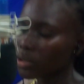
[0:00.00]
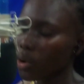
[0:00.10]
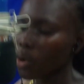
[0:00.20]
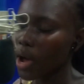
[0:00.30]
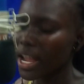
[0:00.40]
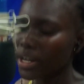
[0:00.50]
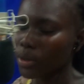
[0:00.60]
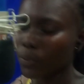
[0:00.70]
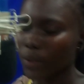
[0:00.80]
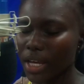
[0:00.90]
why don't
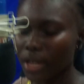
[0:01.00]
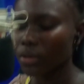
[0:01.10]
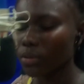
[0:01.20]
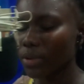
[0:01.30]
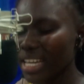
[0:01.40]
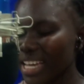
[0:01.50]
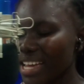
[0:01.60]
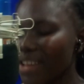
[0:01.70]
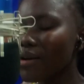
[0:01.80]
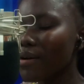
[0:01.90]
we
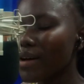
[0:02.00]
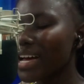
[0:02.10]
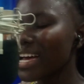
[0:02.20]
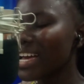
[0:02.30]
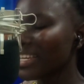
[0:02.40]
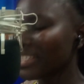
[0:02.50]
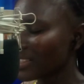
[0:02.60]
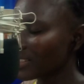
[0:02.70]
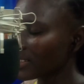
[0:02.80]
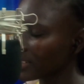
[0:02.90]
rewrite the
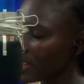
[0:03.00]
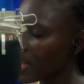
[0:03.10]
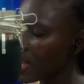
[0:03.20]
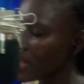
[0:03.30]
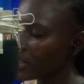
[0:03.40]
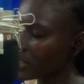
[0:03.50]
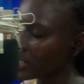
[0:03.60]
stars,